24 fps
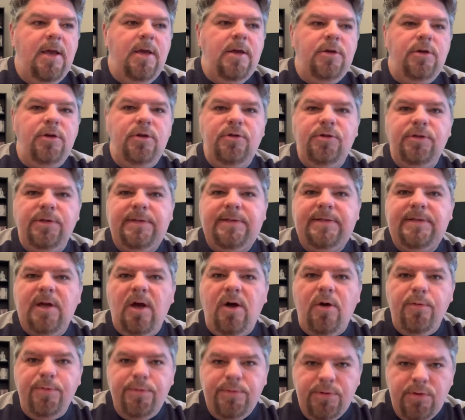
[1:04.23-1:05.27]
You just
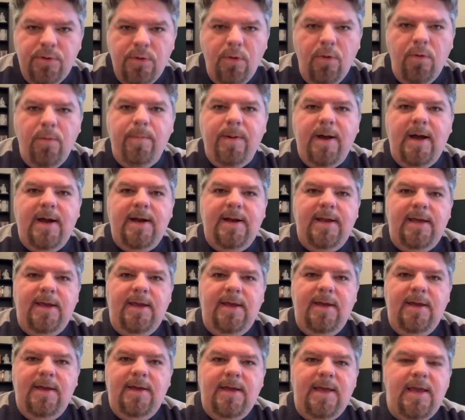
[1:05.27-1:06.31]
saw
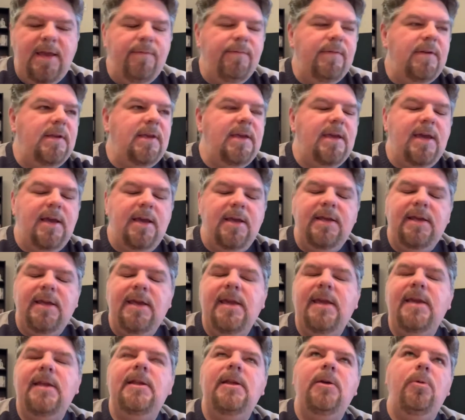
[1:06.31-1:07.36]
nobody even get
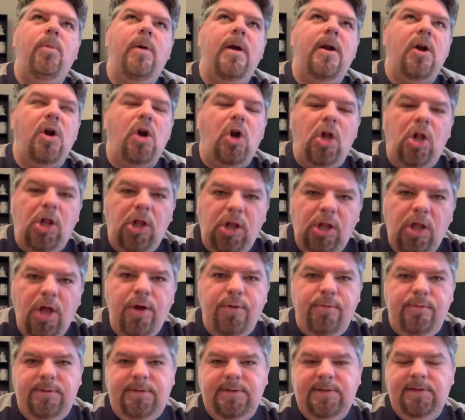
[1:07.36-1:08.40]
anywhere
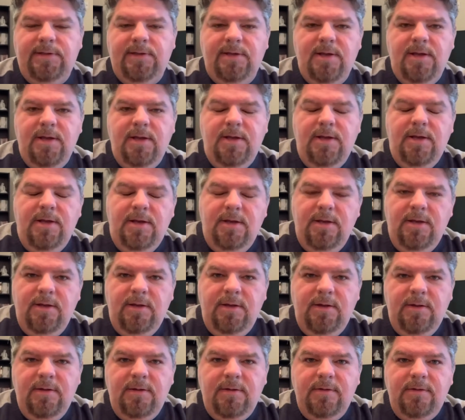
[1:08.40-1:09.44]
close
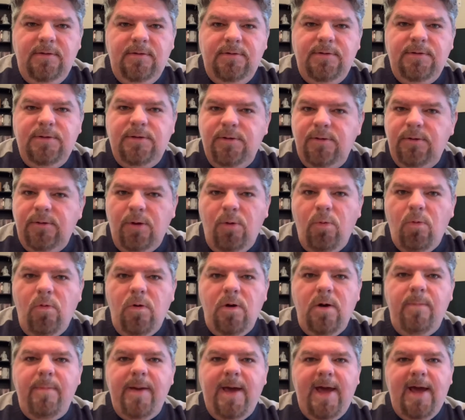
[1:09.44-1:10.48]
to the
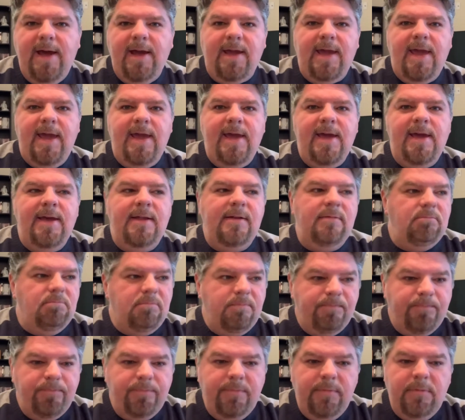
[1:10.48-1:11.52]
quarterback. And,
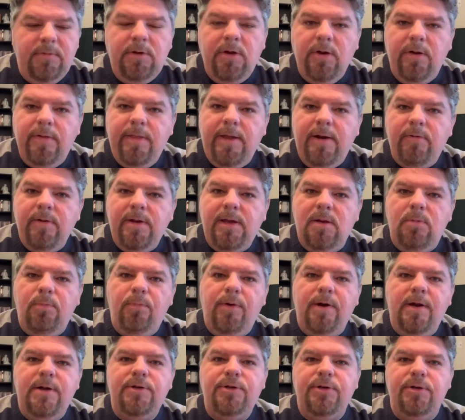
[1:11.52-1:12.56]
you know, they were getting
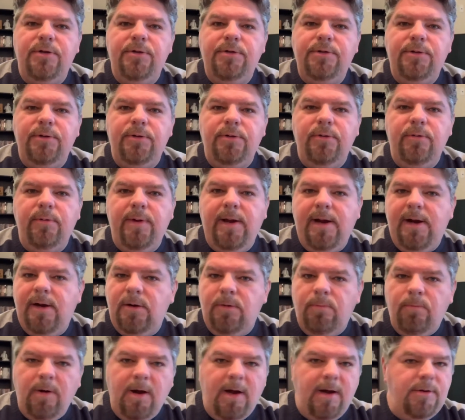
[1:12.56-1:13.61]
pressure to
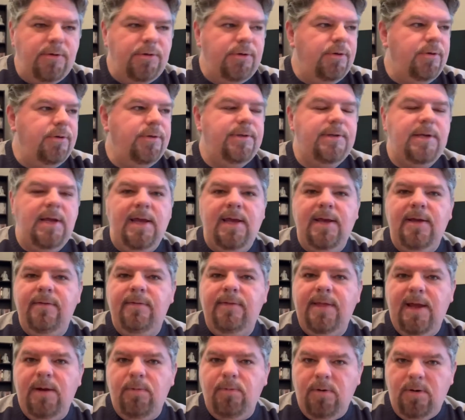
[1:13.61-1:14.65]
Aaron Rodgers, and
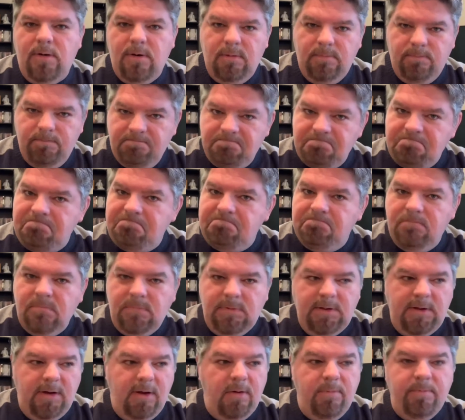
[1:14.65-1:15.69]
they were,
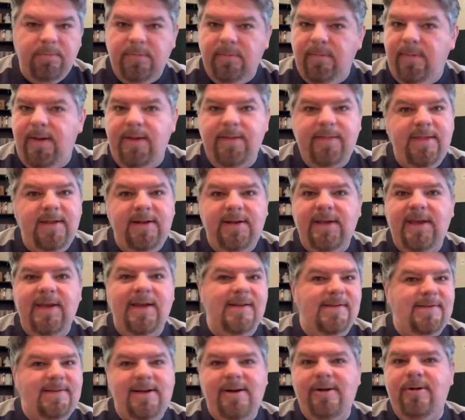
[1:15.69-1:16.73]
you know, but then
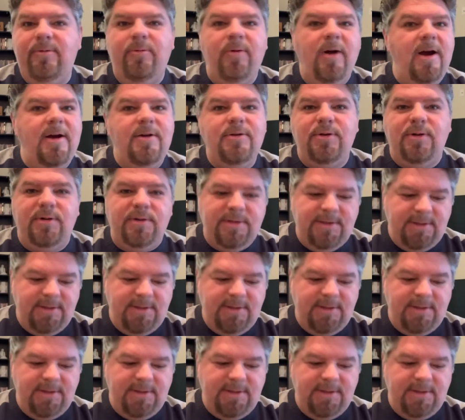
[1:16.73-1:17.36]
again, it's Aaron Rodgers.